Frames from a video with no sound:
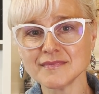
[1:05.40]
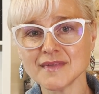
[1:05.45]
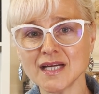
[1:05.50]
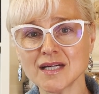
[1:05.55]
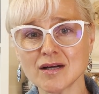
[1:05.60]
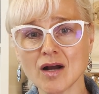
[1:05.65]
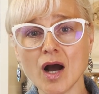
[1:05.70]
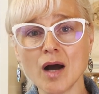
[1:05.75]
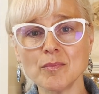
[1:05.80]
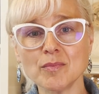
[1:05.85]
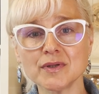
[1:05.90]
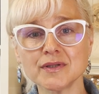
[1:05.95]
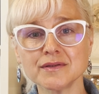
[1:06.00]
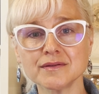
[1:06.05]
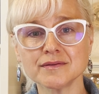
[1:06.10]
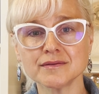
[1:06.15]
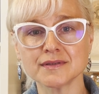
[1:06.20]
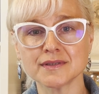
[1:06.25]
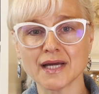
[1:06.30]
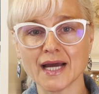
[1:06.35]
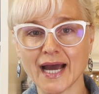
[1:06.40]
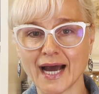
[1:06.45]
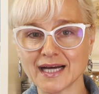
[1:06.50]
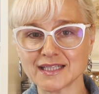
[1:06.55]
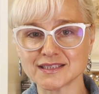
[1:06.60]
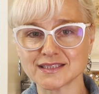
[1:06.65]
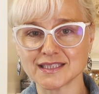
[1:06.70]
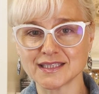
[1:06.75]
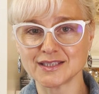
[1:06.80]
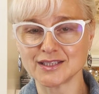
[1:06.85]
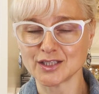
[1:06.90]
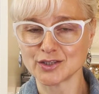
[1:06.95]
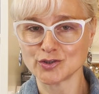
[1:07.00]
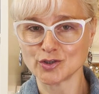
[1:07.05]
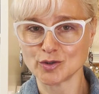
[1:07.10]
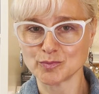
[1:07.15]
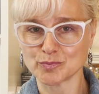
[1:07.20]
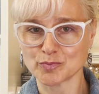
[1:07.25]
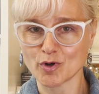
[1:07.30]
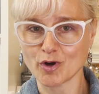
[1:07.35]
common asset that
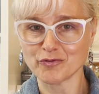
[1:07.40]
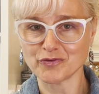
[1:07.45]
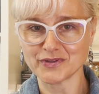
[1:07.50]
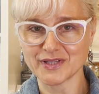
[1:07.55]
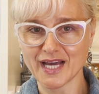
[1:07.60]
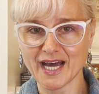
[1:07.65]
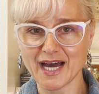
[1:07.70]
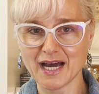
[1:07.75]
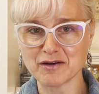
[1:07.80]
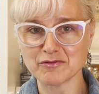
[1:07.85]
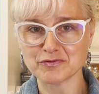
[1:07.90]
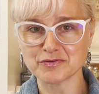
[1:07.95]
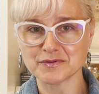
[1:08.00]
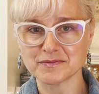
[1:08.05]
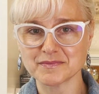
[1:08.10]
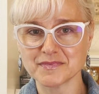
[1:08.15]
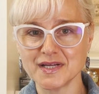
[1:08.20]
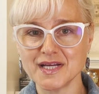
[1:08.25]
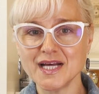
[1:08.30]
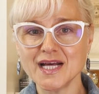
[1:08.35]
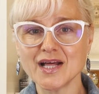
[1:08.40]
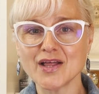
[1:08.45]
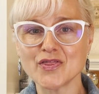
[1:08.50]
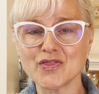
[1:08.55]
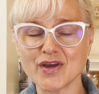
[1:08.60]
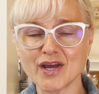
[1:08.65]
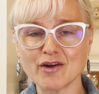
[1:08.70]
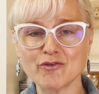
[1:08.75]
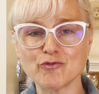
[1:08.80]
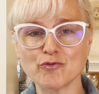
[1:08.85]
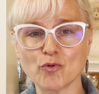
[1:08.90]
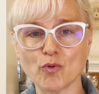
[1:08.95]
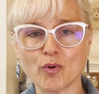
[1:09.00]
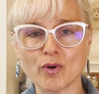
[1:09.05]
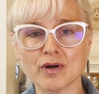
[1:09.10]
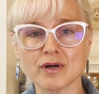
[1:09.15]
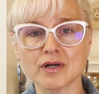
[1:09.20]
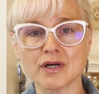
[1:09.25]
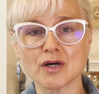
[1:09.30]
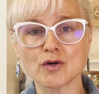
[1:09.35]
nonprofit have.
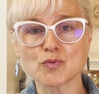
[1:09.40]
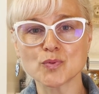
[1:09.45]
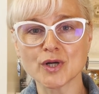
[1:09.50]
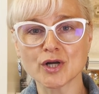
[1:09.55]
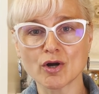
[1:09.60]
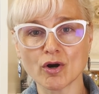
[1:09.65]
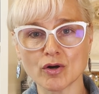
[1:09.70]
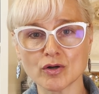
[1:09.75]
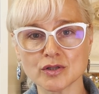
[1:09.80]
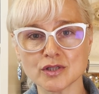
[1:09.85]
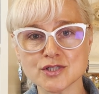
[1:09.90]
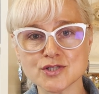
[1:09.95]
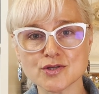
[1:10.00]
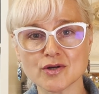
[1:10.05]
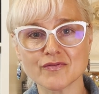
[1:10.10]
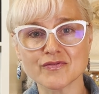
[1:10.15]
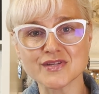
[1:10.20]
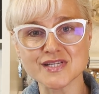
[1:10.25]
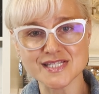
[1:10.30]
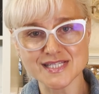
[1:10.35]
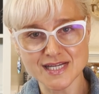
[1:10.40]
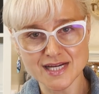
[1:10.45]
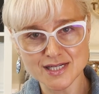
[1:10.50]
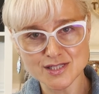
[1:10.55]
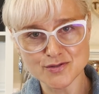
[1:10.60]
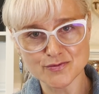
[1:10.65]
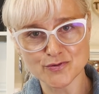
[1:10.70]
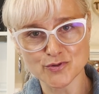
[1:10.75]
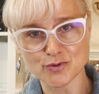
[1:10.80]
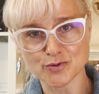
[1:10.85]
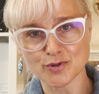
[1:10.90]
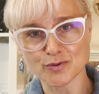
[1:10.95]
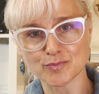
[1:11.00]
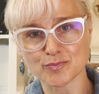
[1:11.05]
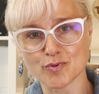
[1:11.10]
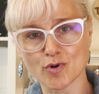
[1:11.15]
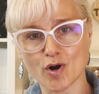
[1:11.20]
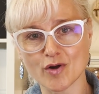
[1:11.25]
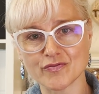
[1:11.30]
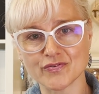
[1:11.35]
Therefore, regardless of the size of your
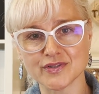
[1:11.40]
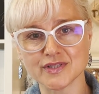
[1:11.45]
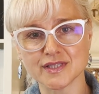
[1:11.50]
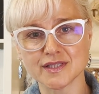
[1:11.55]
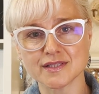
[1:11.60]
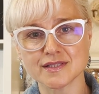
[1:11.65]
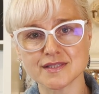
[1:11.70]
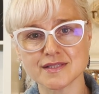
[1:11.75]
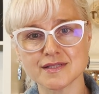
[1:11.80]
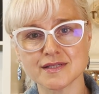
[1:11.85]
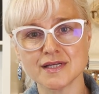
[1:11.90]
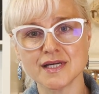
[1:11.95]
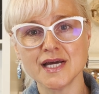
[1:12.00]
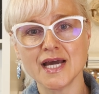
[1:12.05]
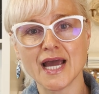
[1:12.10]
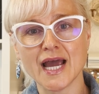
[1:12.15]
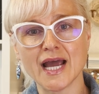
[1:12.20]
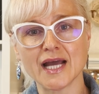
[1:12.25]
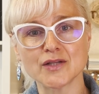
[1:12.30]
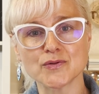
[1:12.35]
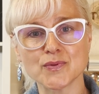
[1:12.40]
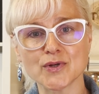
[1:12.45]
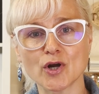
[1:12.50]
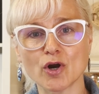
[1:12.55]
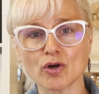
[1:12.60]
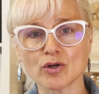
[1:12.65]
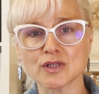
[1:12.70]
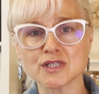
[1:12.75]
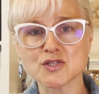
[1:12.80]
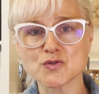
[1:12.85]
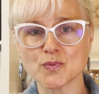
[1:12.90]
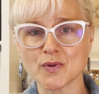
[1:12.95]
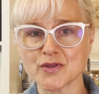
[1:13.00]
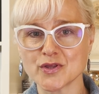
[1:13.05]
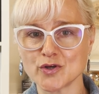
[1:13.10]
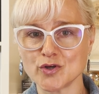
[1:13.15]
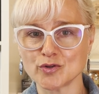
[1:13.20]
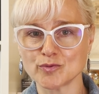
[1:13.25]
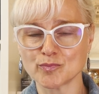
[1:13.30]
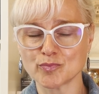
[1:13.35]
nonprofit and regardless whether
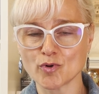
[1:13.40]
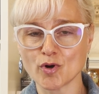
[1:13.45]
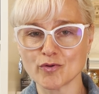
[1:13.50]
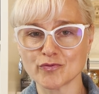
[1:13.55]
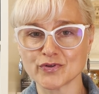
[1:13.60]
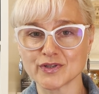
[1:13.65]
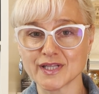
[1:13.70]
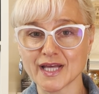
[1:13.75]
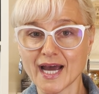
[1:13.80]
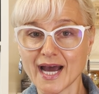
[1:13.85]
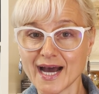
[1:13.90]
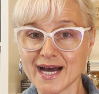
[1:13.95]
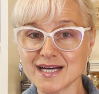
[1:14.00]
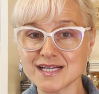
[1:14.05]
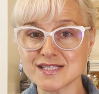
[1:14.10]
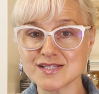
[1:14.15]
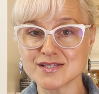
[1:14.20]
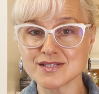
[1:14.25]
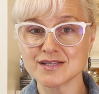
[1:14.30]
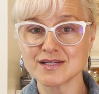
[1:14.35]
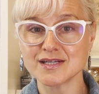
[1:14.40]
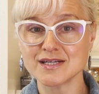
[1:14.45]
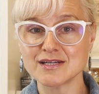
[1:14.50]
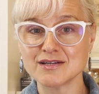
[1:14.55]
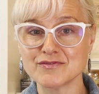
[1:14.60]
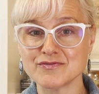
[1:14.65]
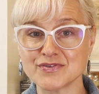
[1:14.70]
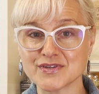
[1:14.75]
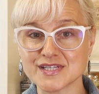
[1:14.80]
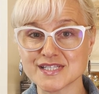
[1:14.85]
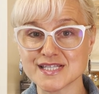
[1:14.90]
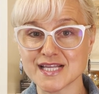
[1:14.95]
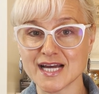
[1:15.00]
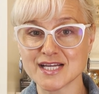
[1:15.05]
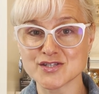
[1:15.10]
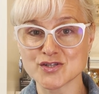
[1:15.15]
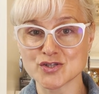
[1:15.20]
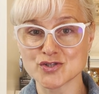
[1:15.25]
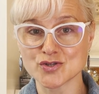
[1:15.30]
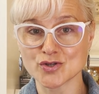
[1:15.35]
your nonprofit has fixed
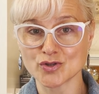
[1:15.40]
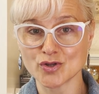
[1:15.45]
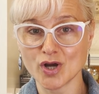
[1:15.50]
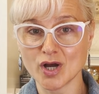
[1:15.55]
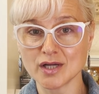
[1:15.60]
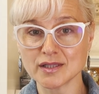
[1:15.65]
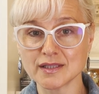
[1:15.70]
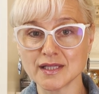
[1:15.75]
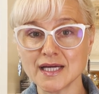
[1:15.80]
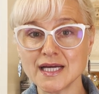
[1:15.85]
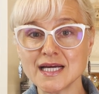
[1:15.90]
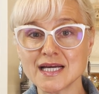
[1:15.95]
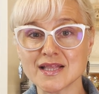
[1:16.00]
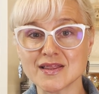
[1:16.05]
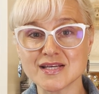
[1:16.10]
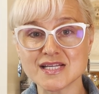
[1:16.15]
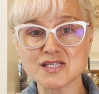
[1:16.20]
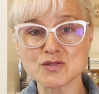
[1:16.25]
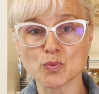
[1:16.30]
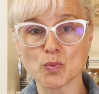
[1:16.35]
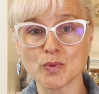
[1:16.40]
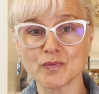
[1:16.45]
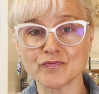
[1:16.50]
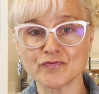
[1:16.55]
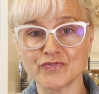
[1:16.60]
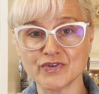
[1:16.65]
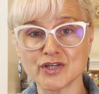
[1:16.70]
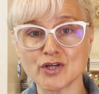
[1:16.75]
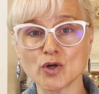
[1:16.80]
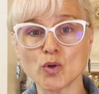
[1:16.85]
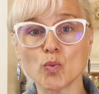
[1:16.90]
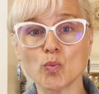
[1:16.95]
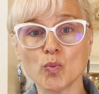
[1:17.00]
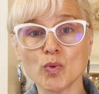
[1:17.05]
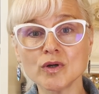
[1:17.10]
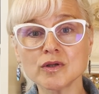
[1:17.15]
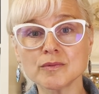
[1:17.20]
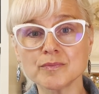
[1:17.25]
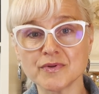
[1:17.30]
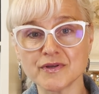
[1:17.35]
assets or not, this video
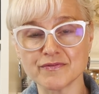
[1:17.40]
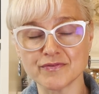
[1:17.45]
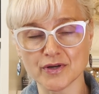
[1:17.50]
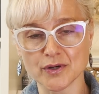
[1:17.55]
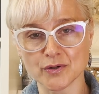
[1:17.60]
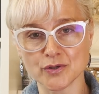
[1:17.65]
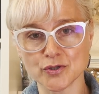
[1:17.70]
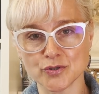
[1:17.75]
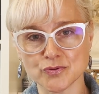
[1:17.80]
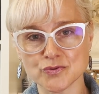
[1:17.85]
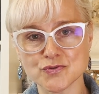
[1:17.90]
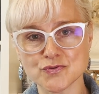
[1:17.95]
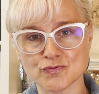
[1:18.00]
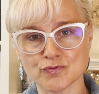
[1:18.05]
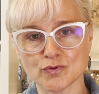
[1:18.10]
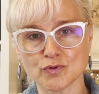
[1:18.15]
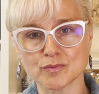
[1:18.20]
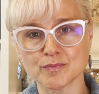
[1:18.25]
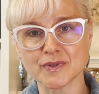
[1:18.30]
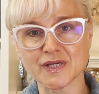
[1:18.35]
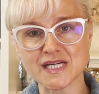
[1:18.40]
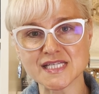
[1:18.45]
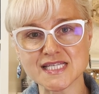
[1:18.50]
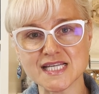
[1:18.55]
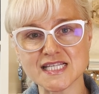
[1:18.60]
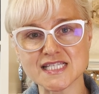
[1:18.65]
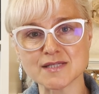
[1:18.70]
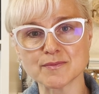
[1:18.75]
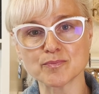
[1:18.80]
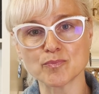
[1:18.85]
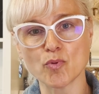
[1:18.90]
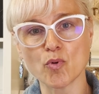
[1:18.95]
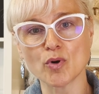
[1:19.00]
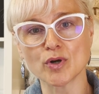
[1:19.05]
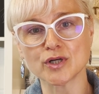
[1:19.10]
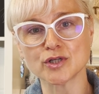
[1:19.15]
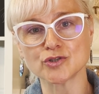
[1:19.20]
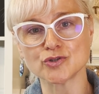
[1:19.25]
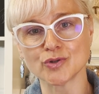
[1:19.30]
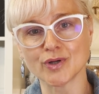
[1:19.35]
will be very useful because it's
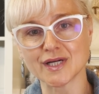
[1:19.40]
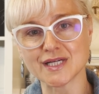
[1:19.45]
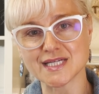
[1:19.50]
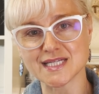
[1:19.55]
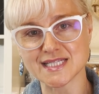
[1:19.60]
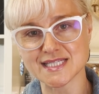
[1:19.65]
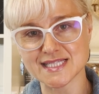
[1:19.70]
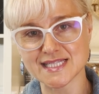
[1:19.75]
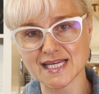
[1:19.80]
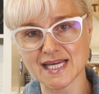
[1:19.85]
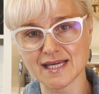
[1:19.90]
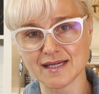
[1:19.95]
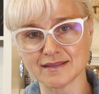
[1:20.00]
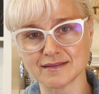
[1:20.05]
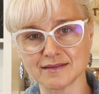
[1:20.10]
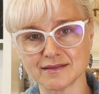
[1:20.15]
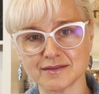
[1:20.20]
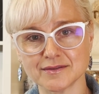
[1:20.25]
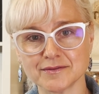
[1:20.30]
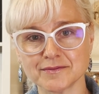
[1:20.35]
important to understand